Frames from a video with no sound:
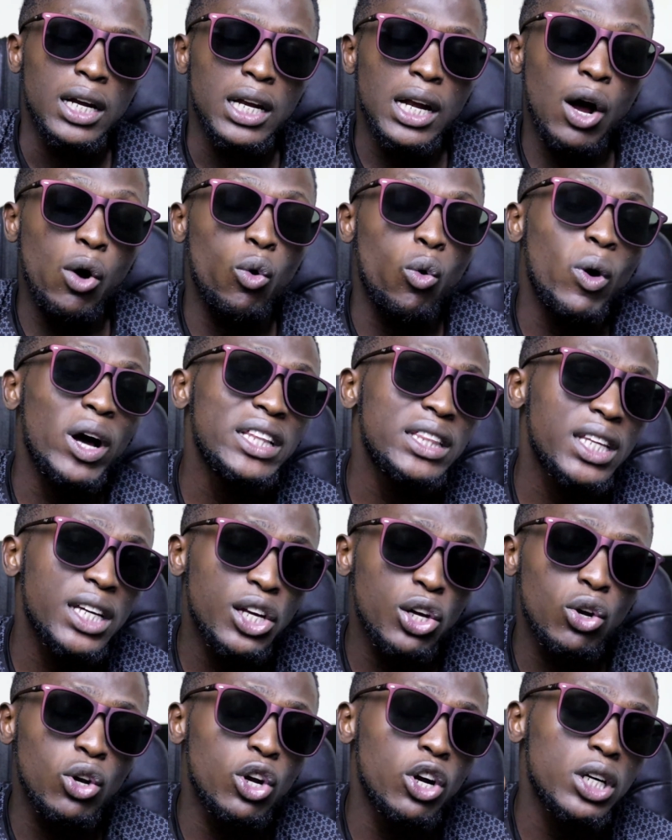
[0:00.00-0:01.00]
Now, one
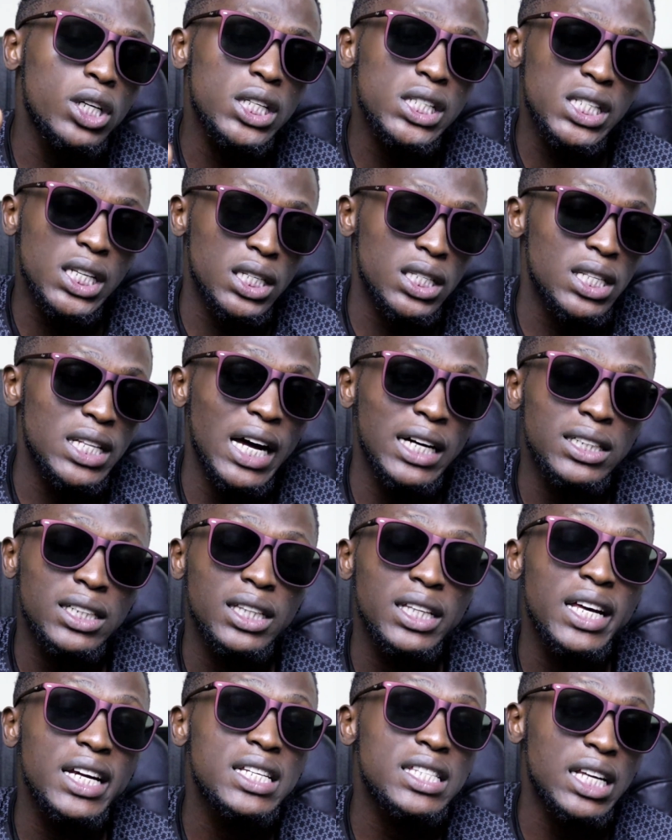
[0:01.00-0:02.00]
thing you'll notice is that
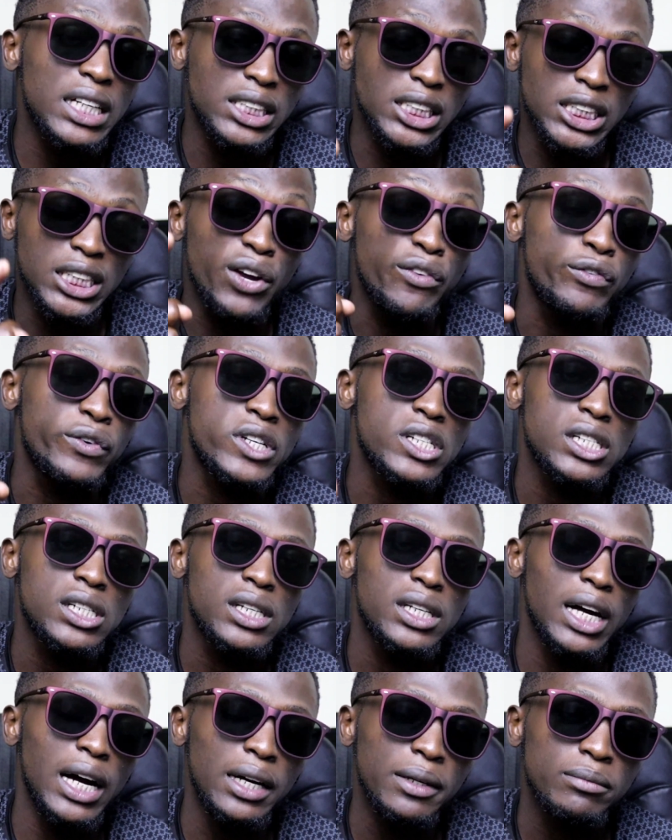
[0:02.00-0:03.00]
there is a shift,
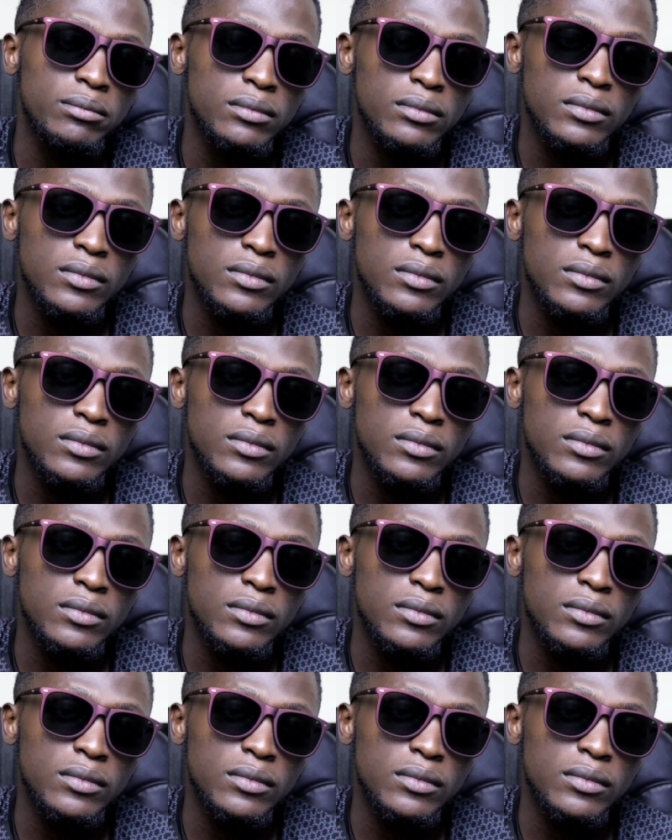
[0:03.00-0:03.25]
yeah?